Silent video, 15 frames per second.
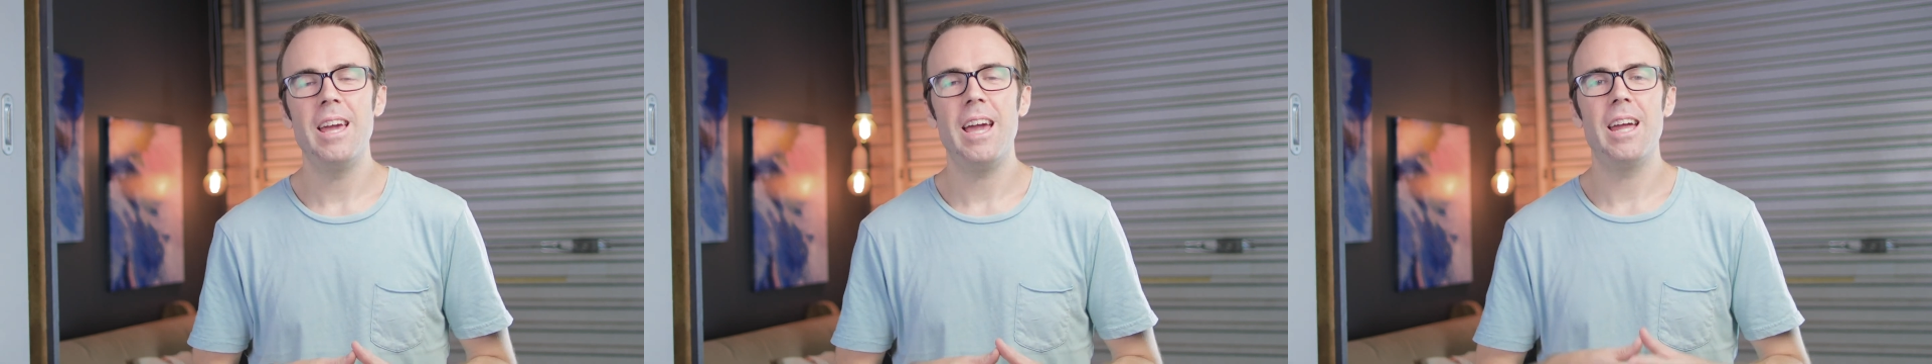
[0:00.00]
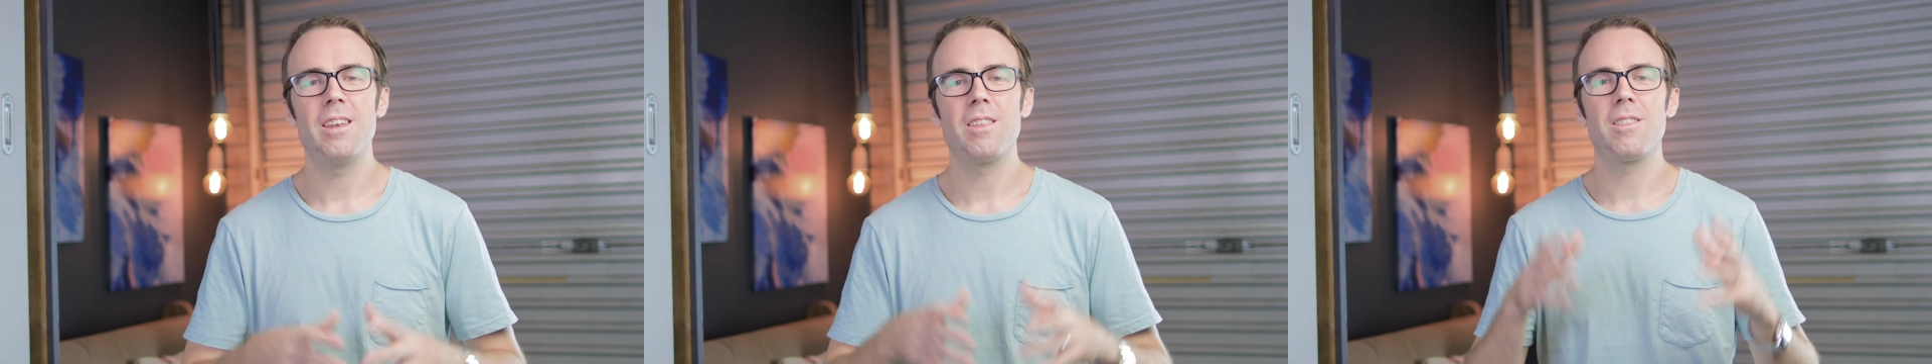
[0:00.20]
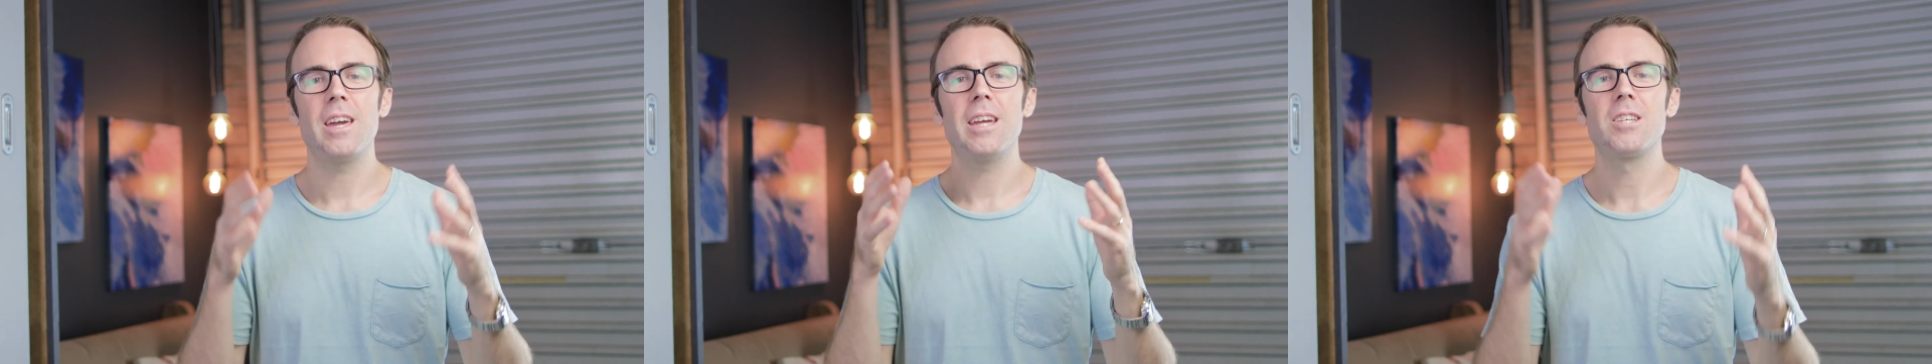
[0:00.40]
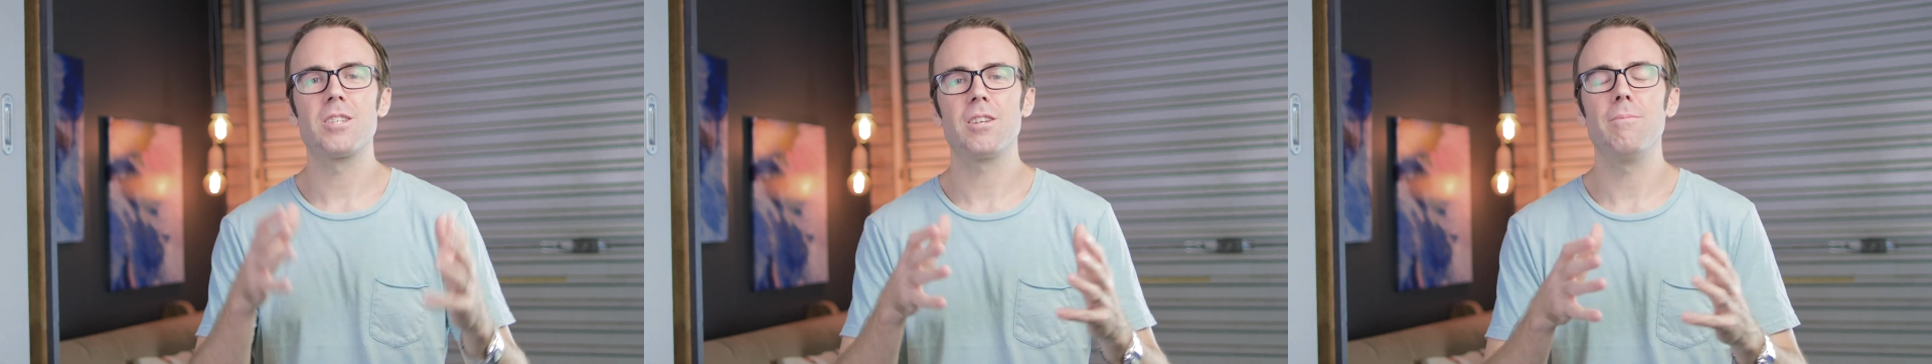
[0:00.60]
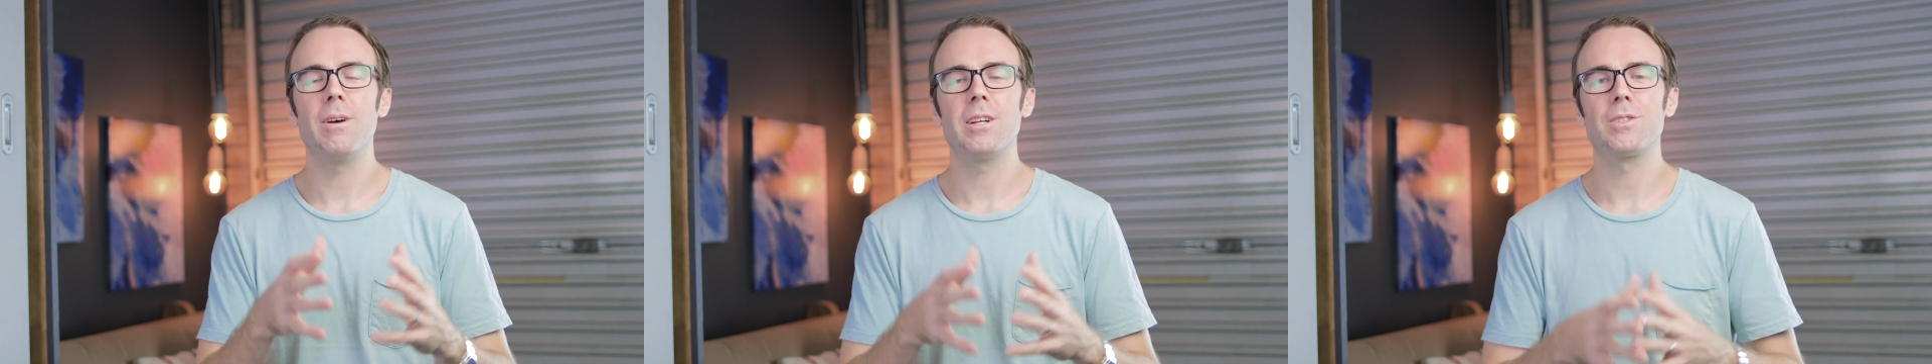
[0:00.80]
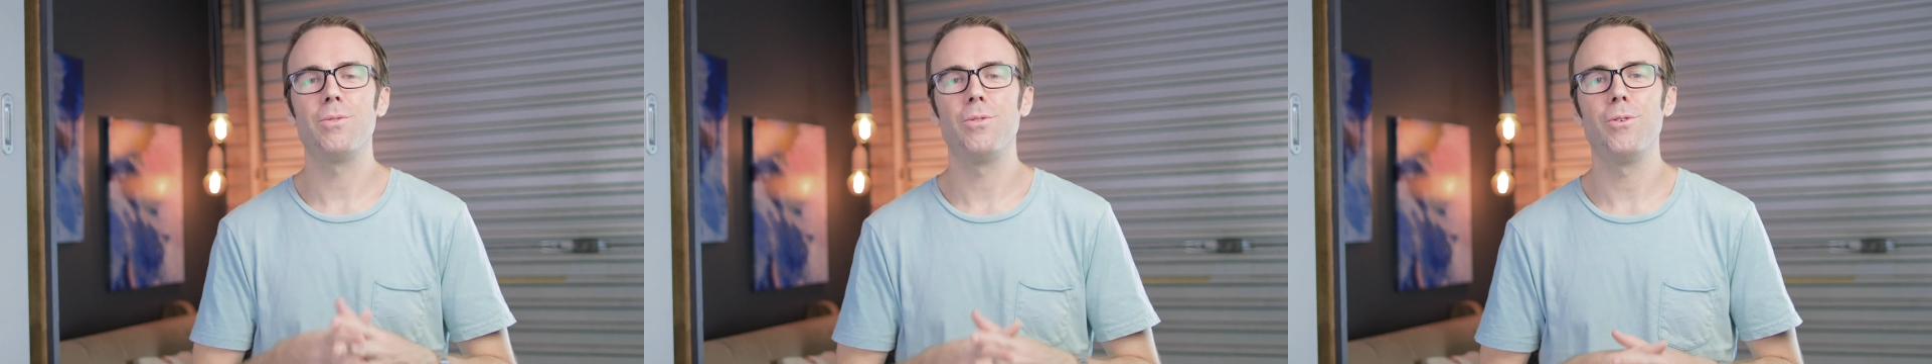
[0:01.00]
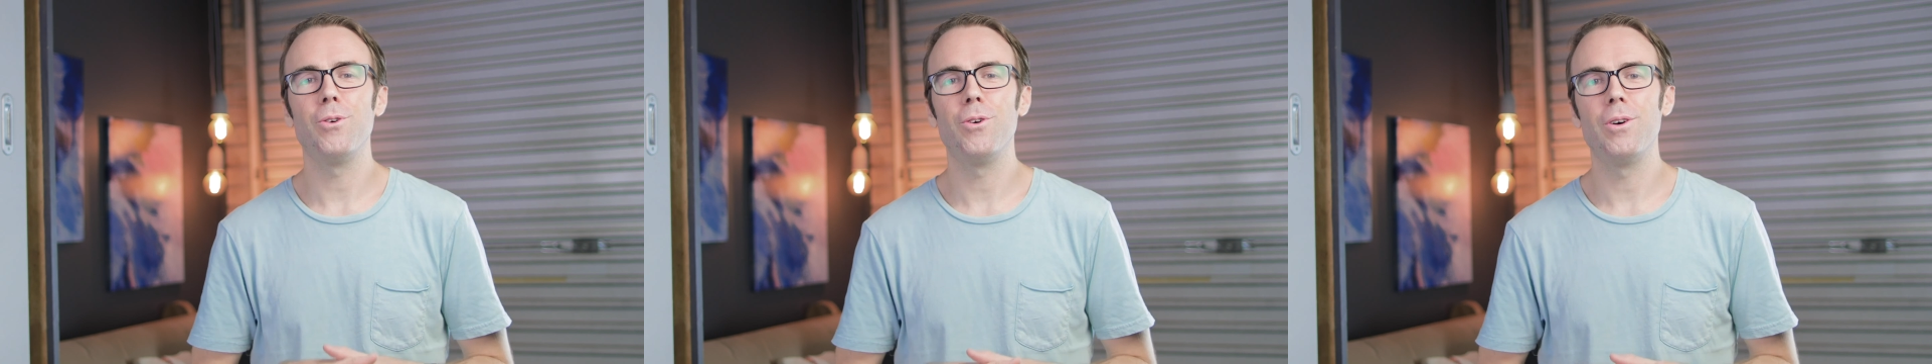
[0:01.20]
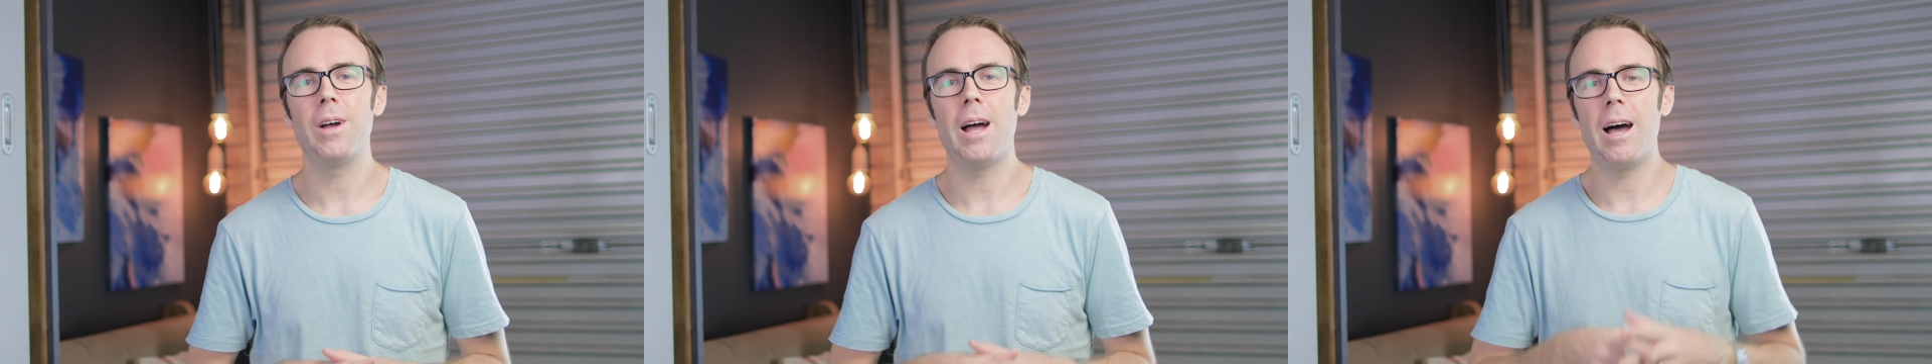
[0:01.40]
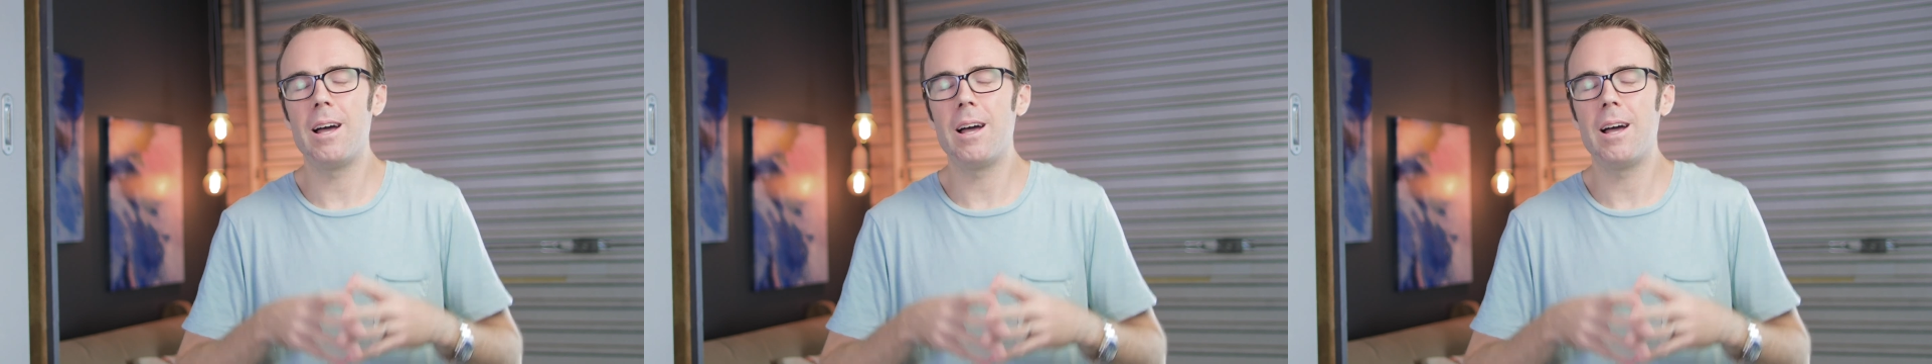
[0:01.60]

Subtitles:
And thanks so much for